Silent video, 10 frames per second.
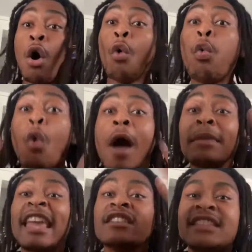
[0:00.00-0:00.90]

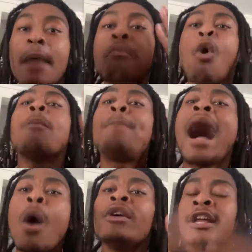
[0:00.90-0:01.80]
What gives them more
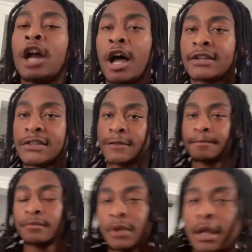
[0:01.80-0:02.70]
power than us?